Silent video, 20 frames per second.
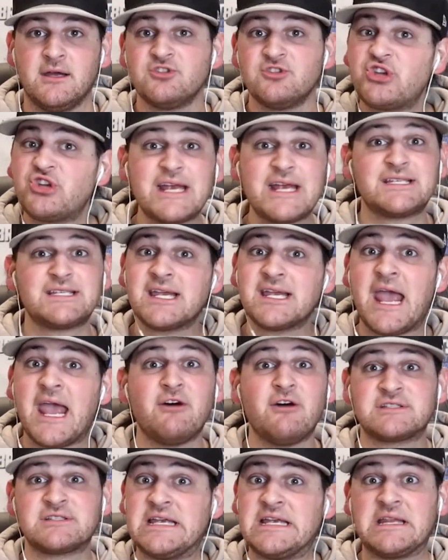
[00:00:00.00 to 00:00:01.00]
Jason
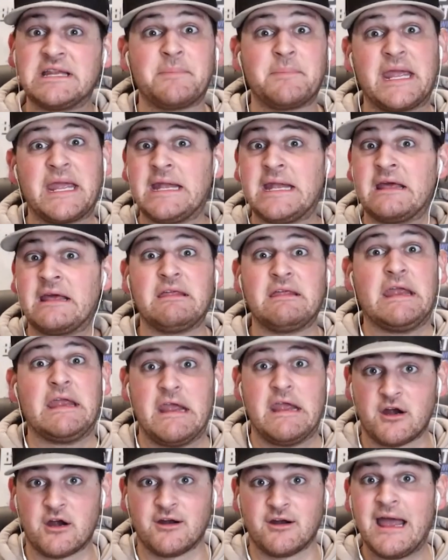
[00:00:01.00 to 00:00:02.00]
Kelce, in the beginning of the
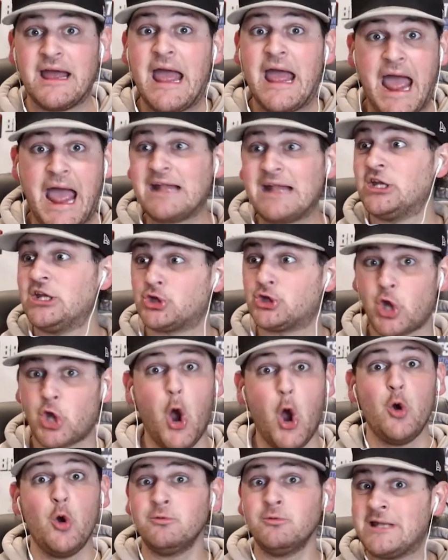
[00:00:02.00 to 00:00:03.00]
year, had to
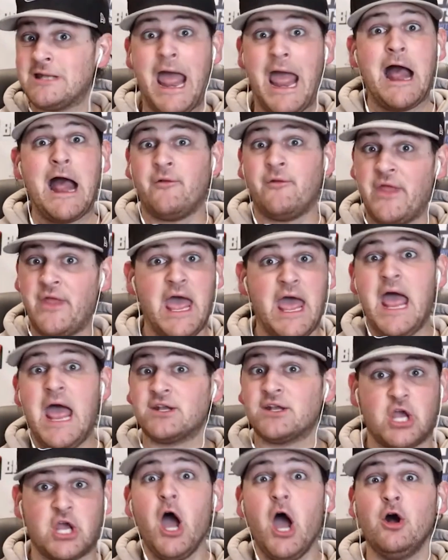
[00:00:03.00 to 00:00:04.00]
tone down the
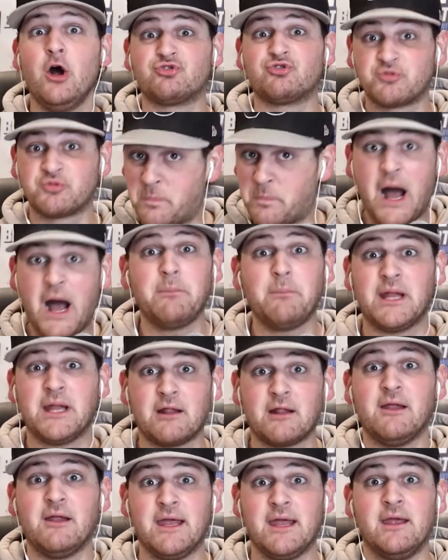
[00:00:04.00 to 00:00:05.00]
head coach
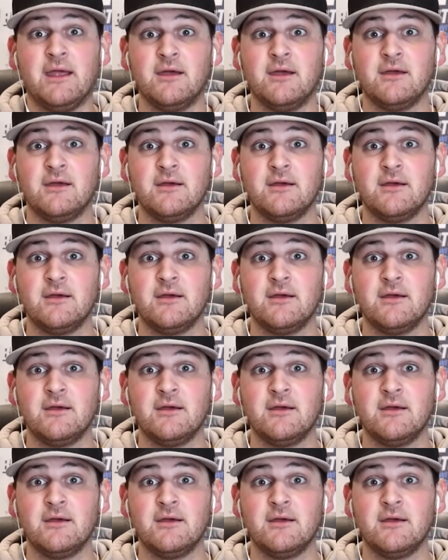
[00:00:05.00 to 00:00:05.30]
publicly.